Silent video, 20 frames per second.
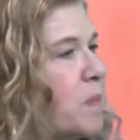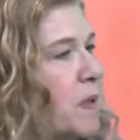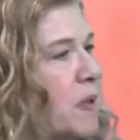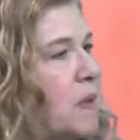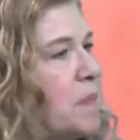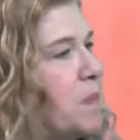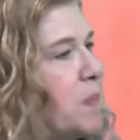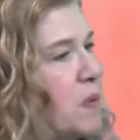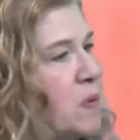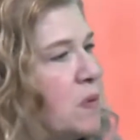
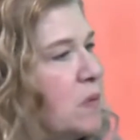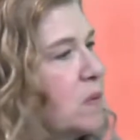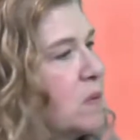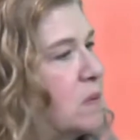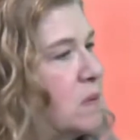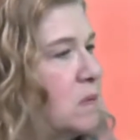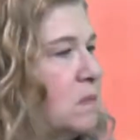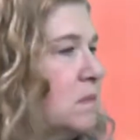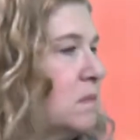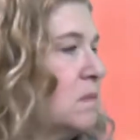
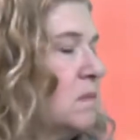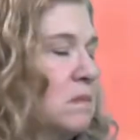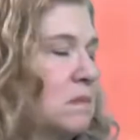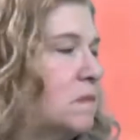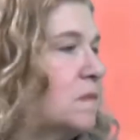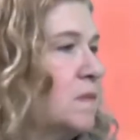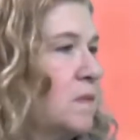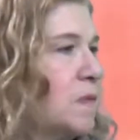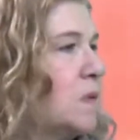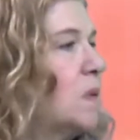people
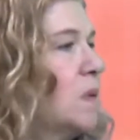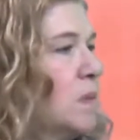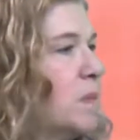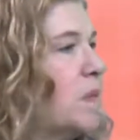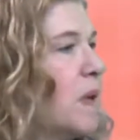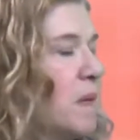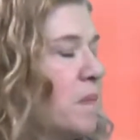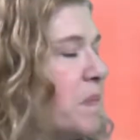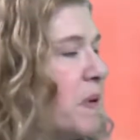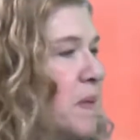for
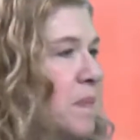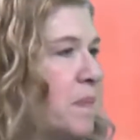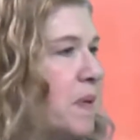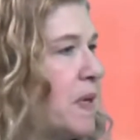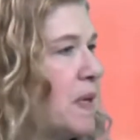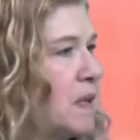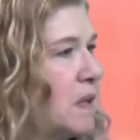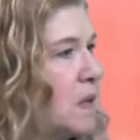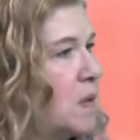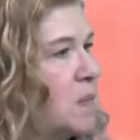whom that might
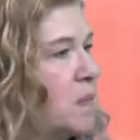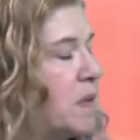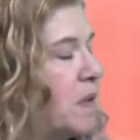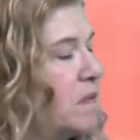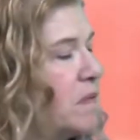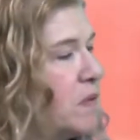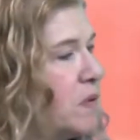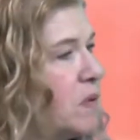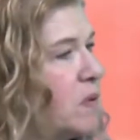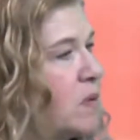be a little bit
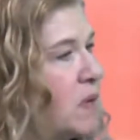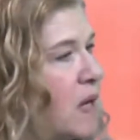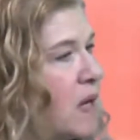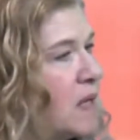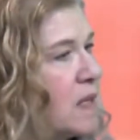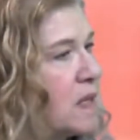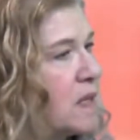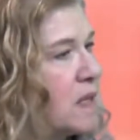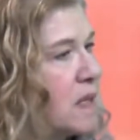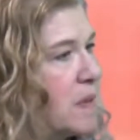of a new
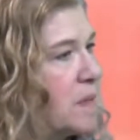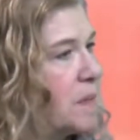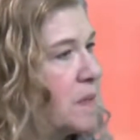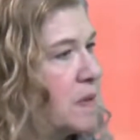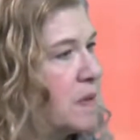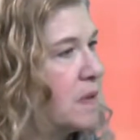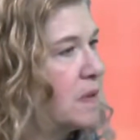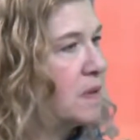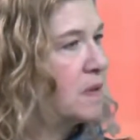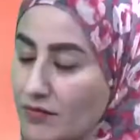
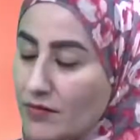concept?